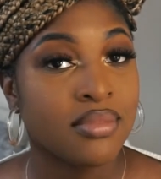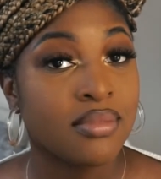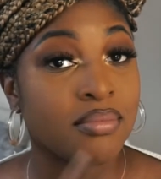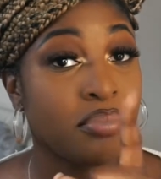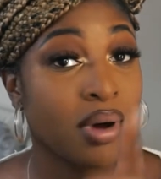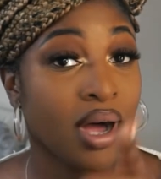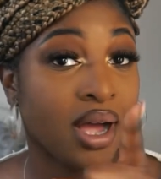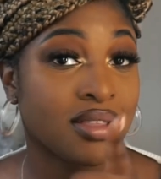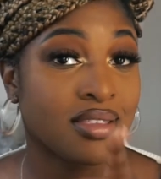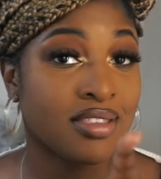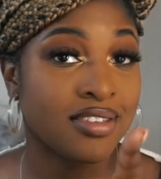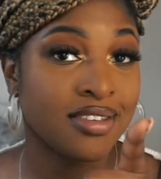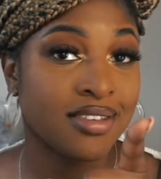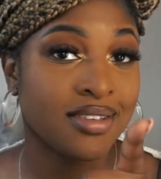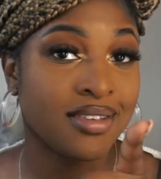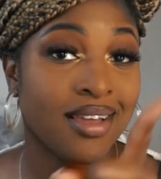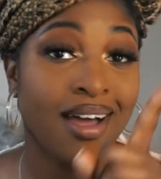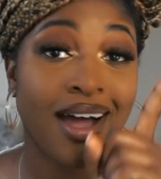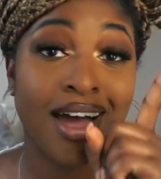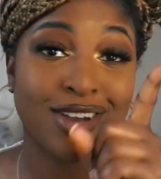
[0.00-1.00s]
But
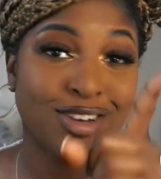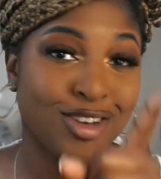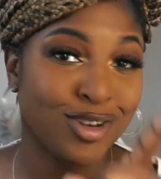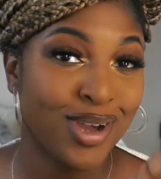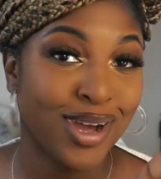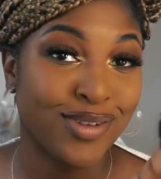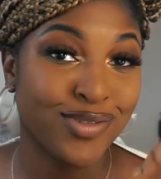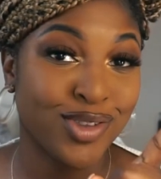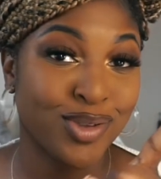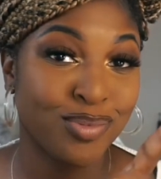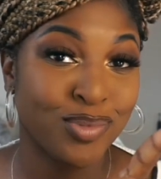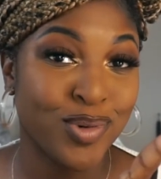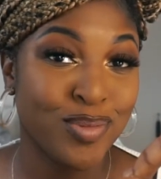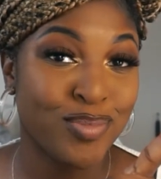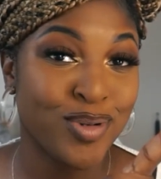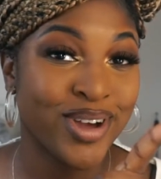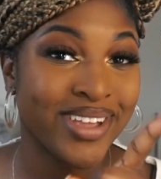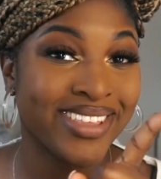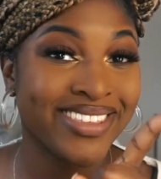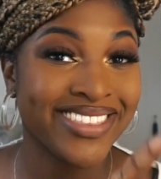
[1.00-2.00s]
I do have some more
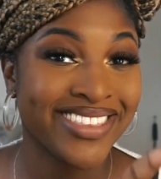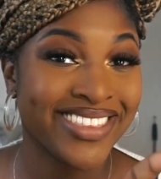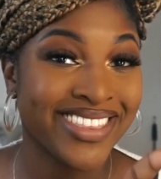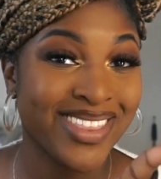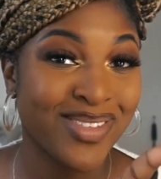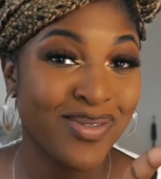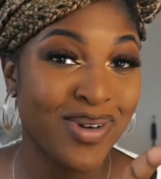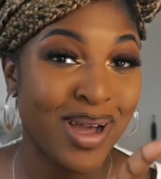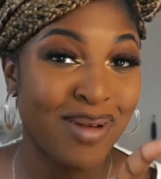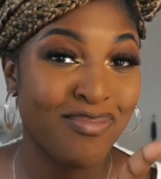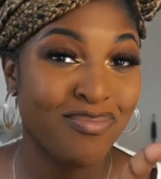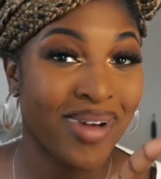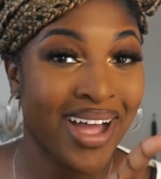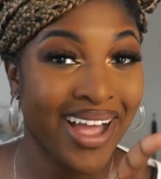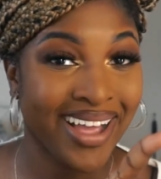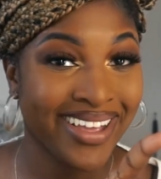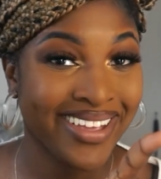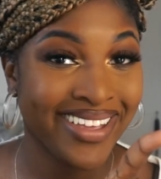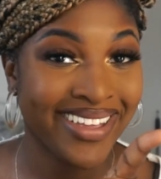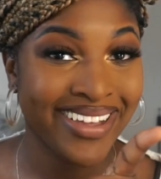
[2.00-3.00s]
points. That's why I'm
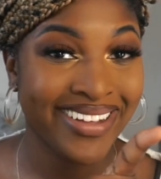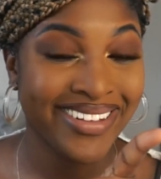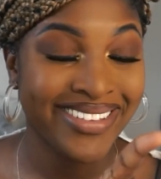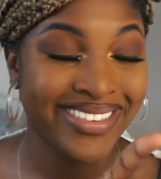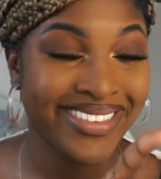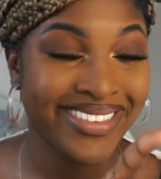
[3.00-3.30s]
back, kids.